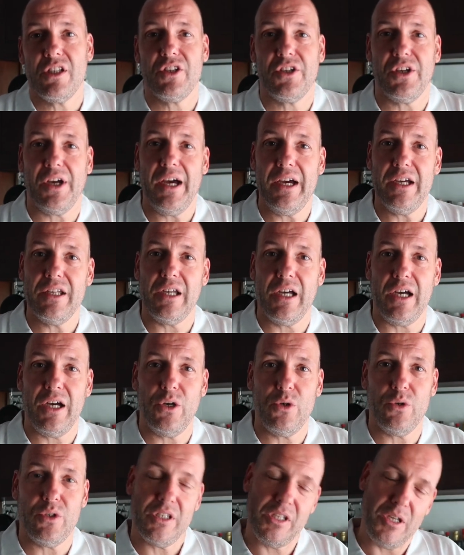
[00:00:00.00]
try it
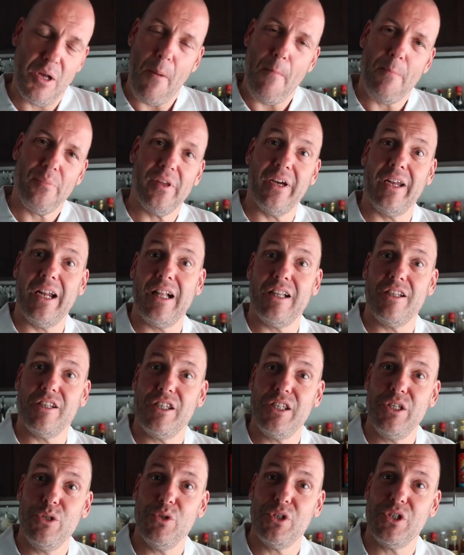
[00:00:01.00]
out and I'll
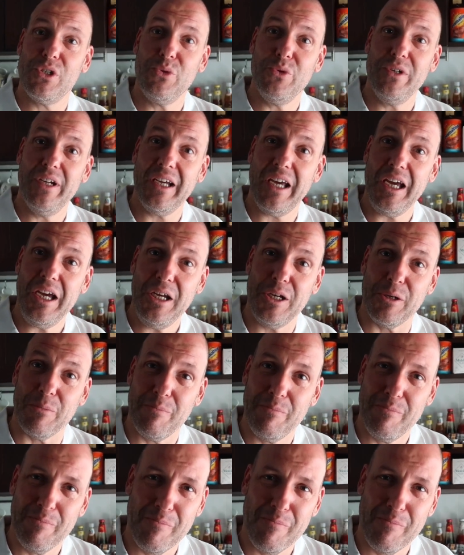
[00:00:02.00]
see you soon again